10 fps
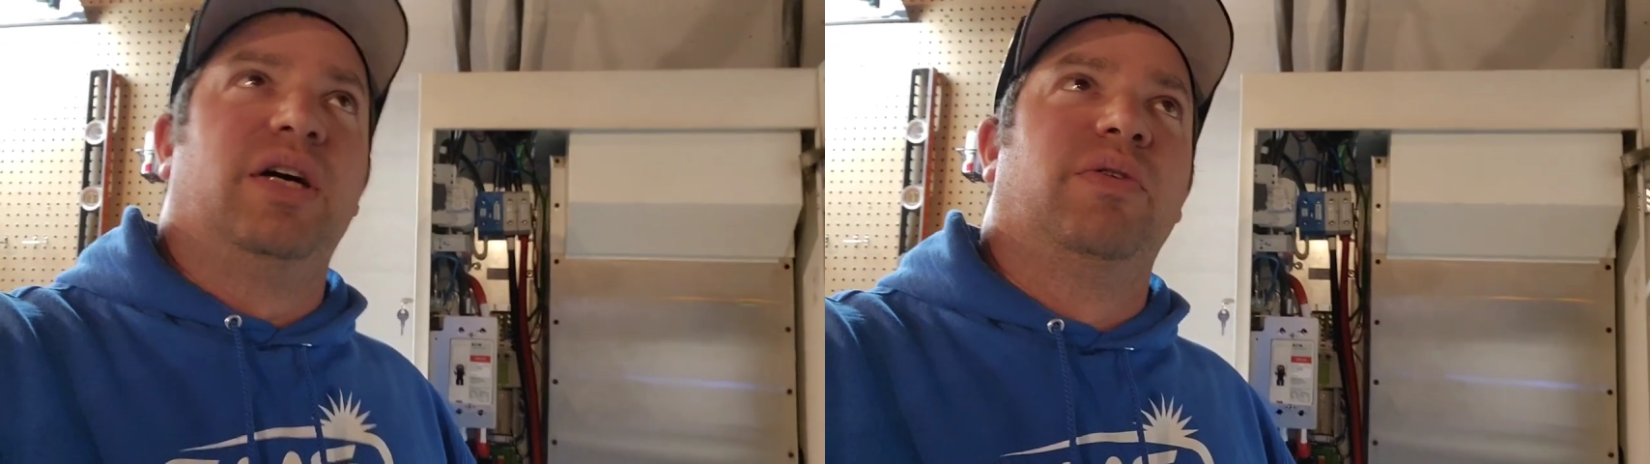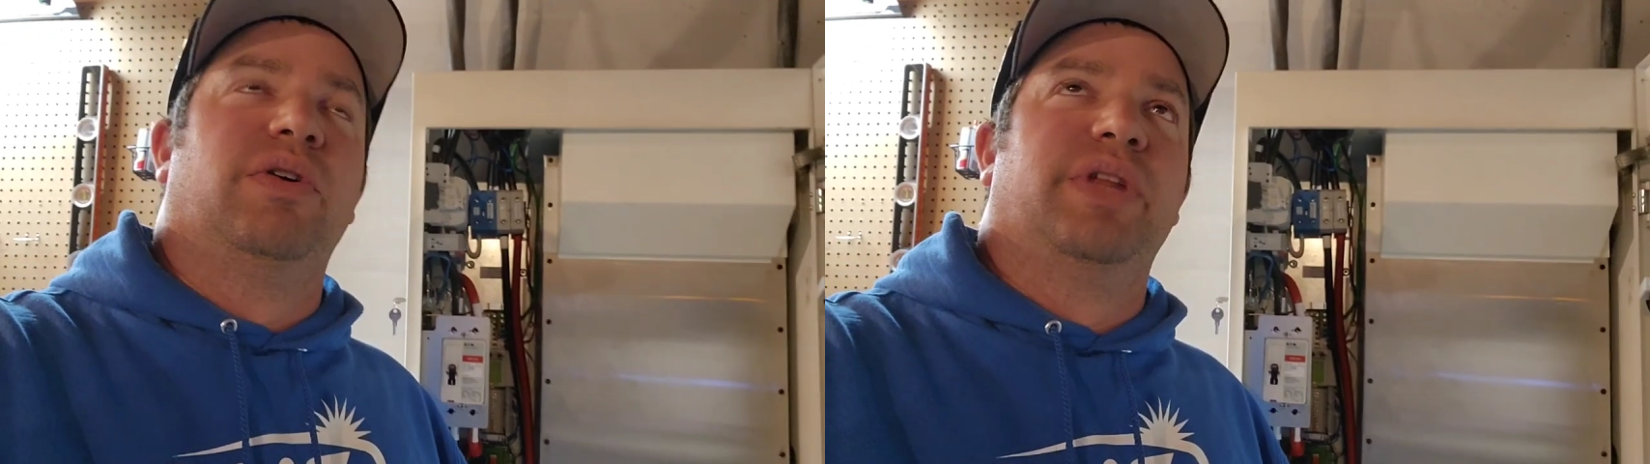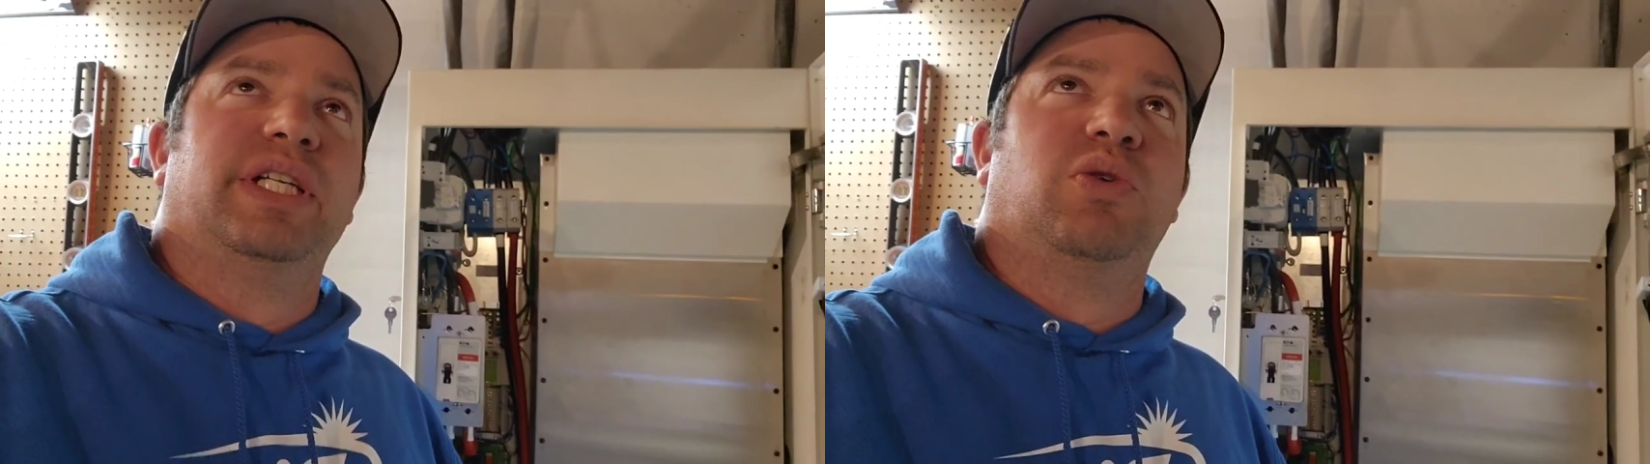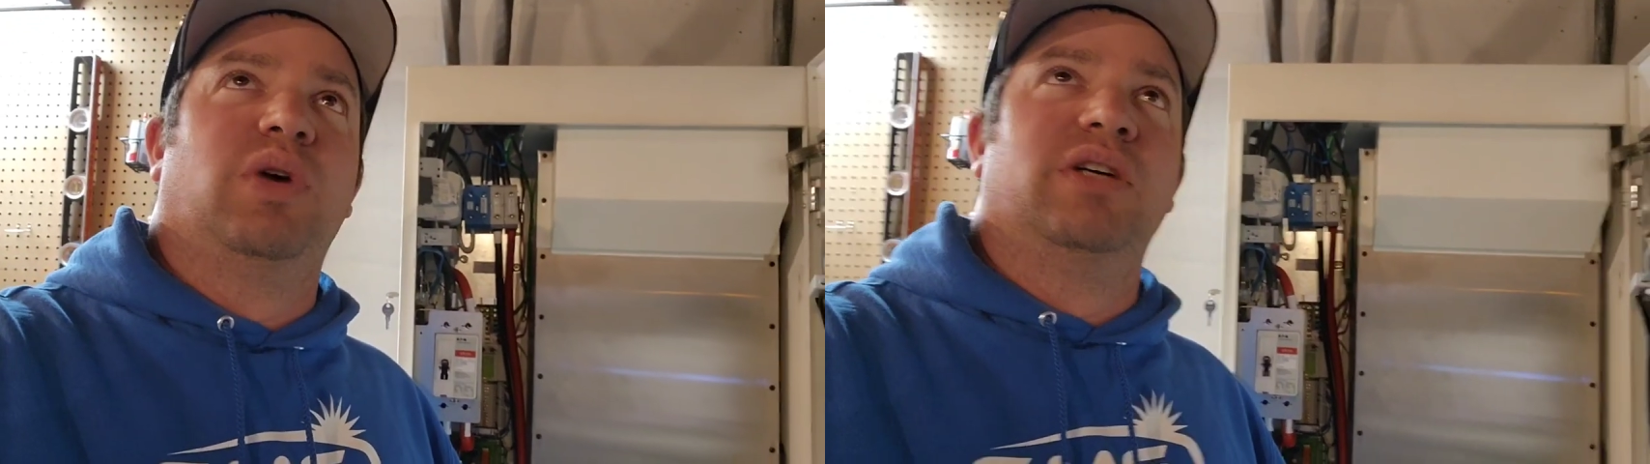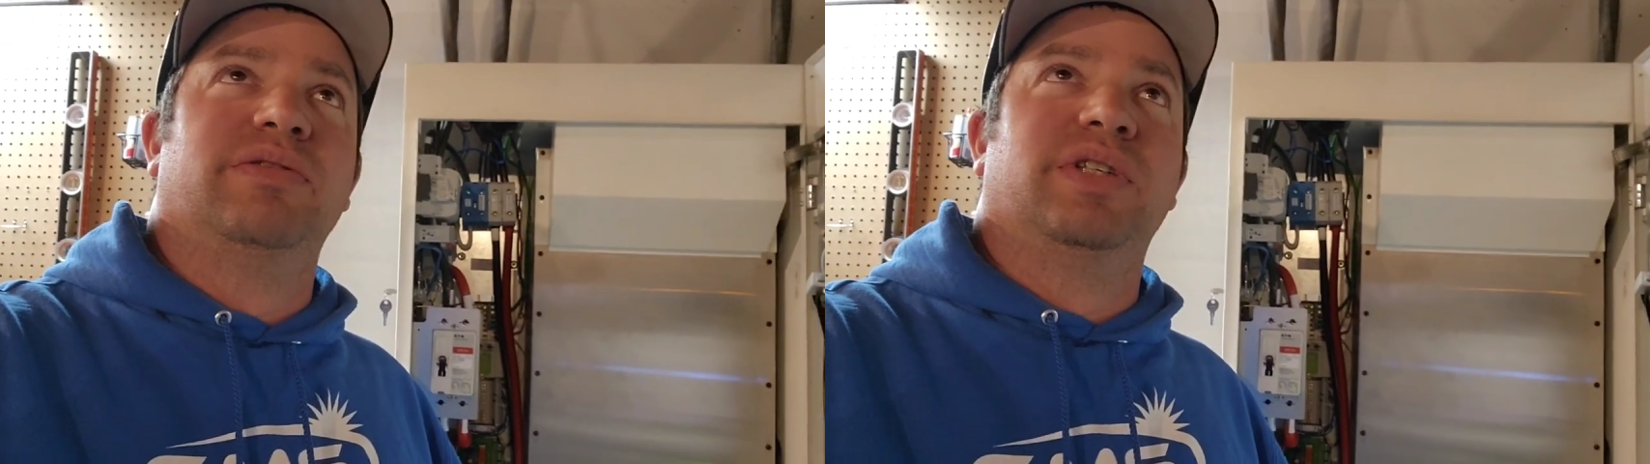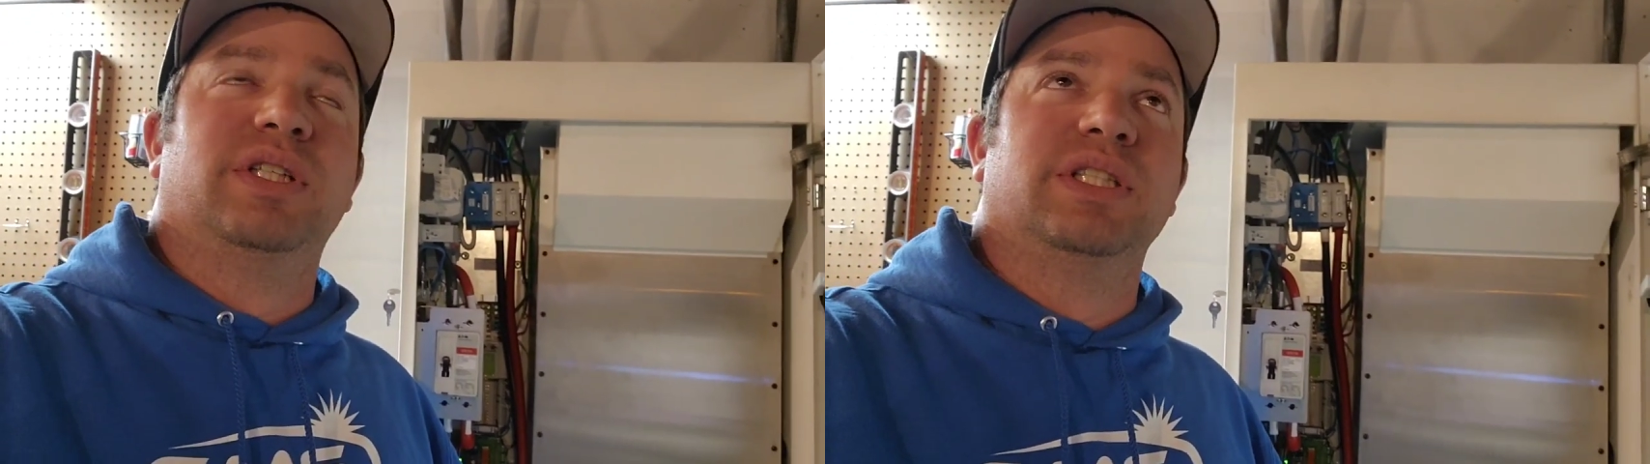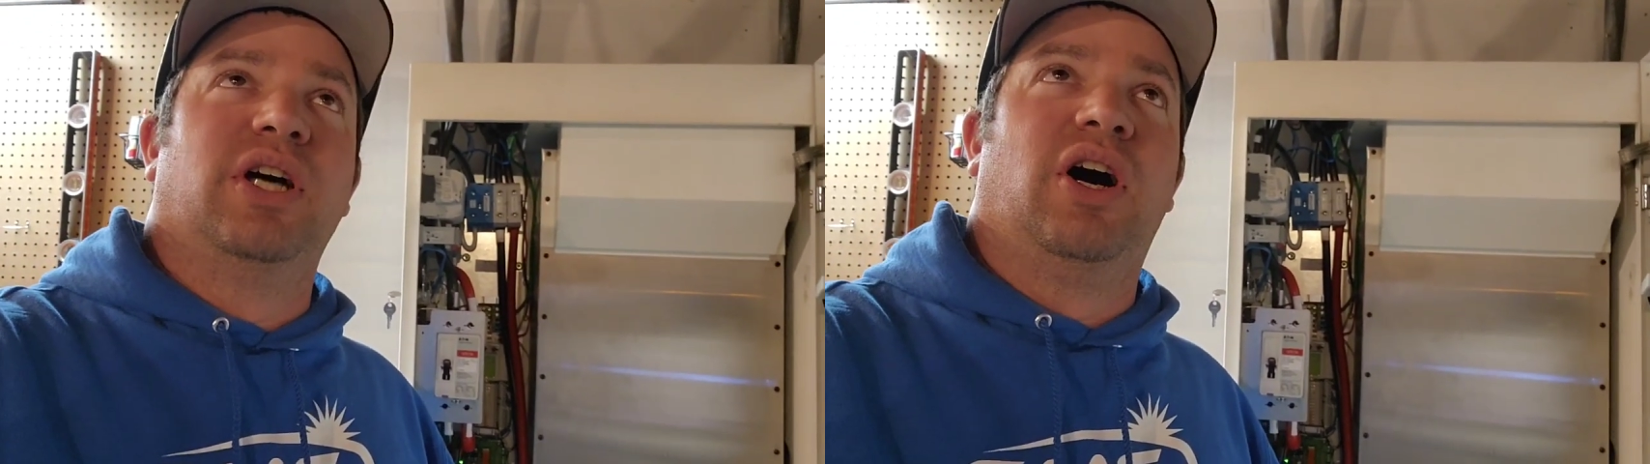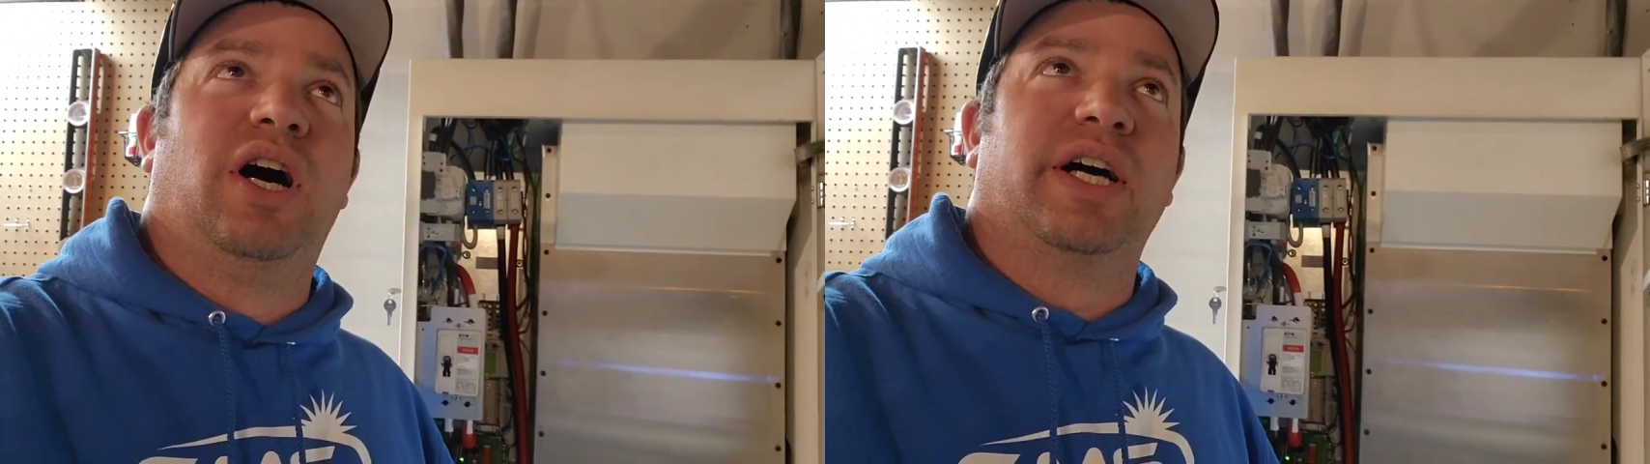what were they 12 volt
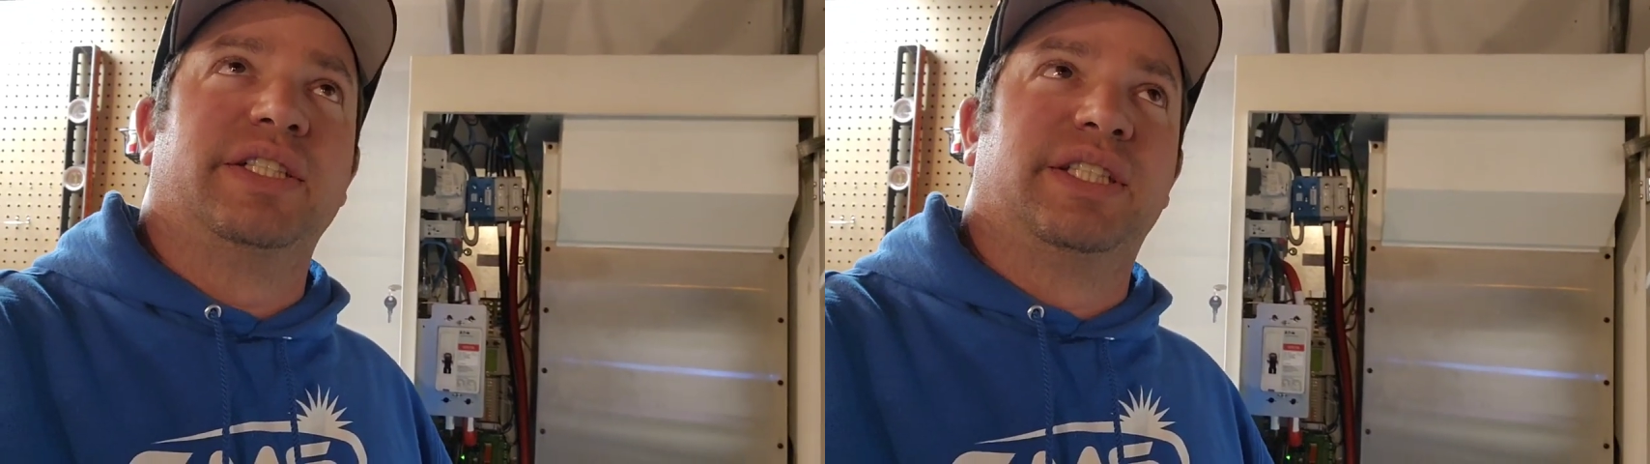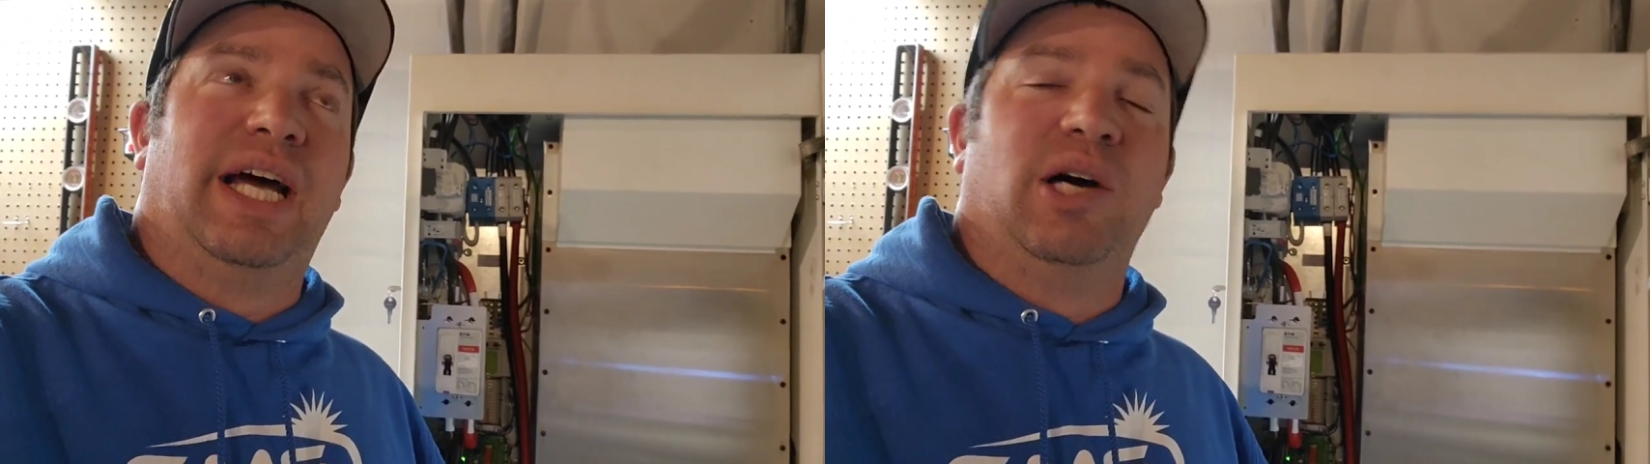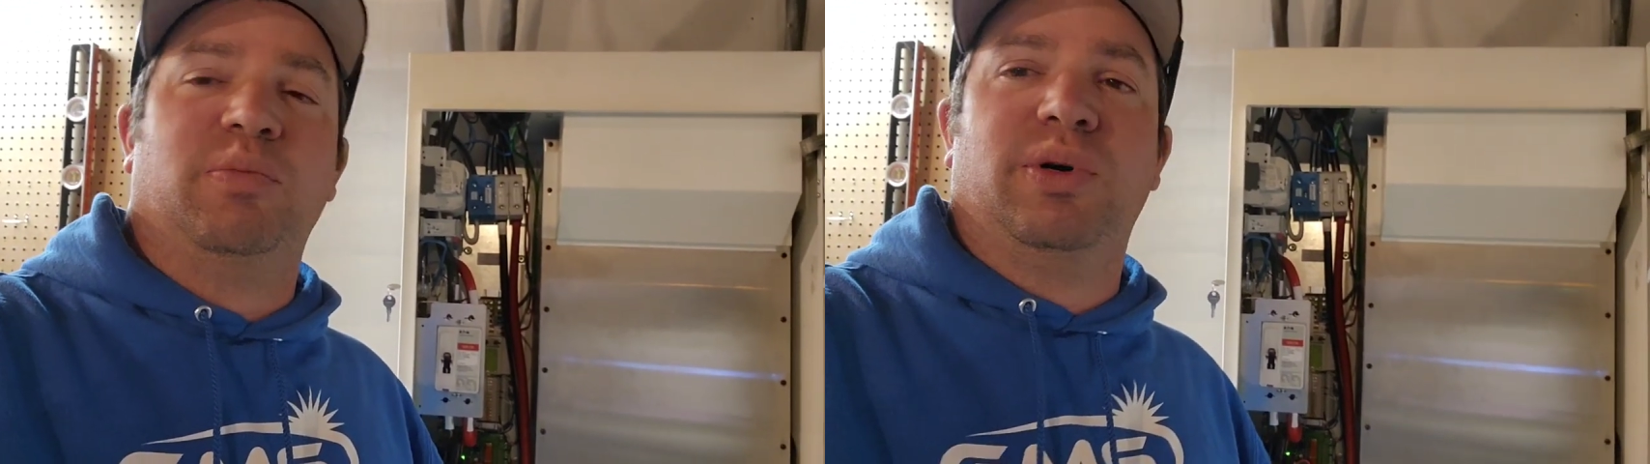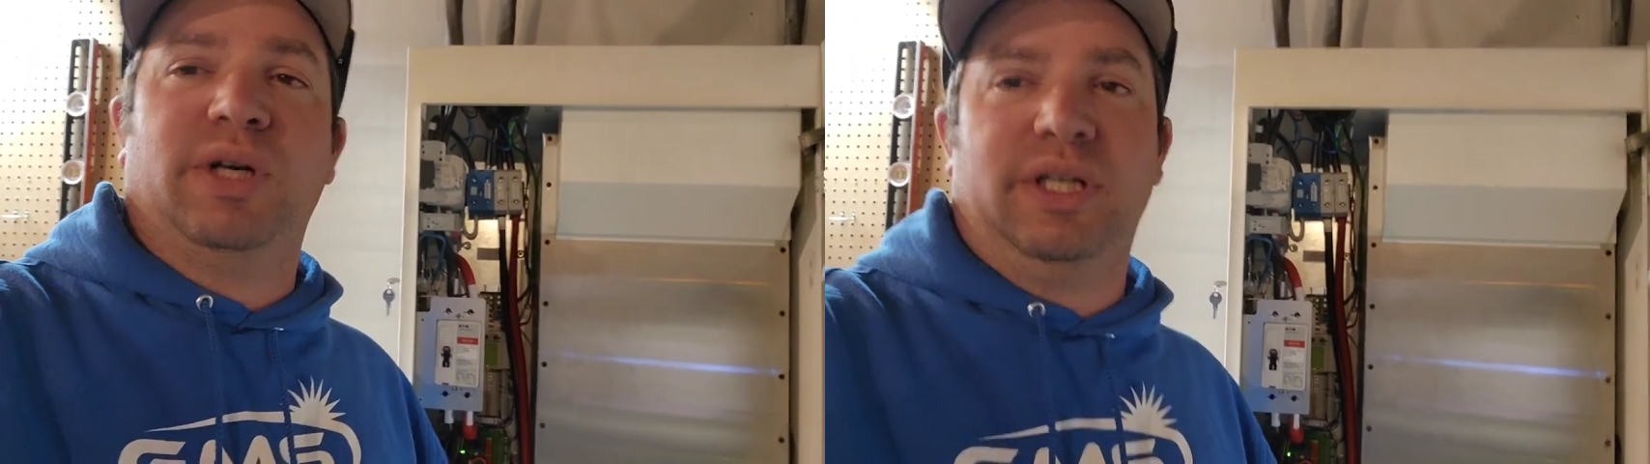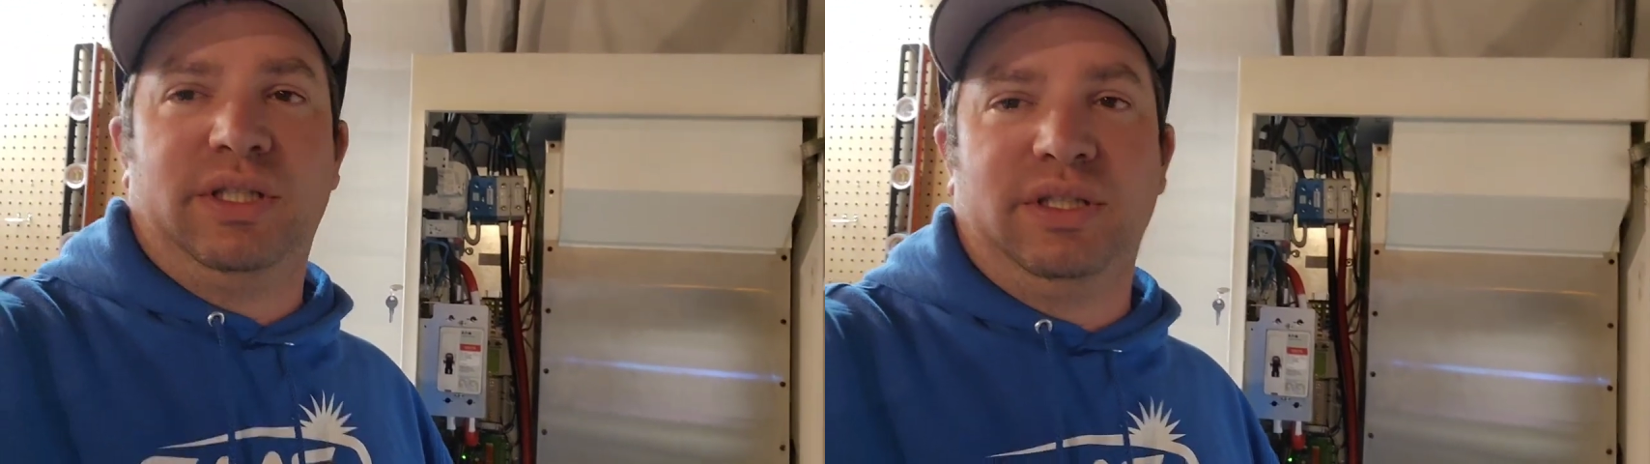aux output,